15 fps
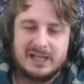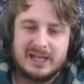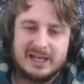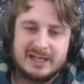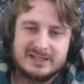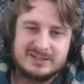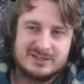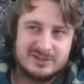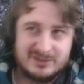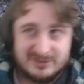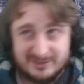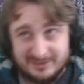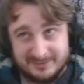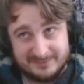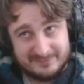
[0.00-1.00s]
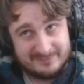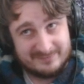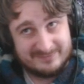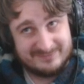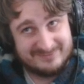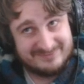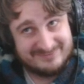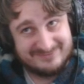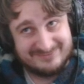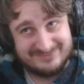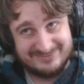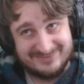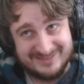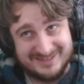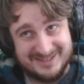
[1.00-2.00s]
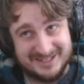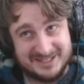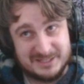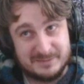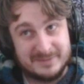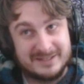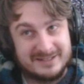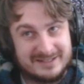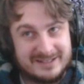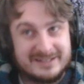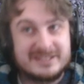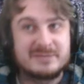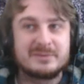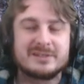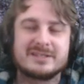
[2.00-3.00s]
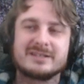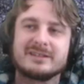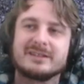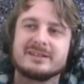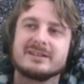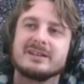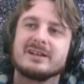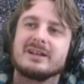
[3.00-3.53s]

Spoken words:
And so it's a bit silly.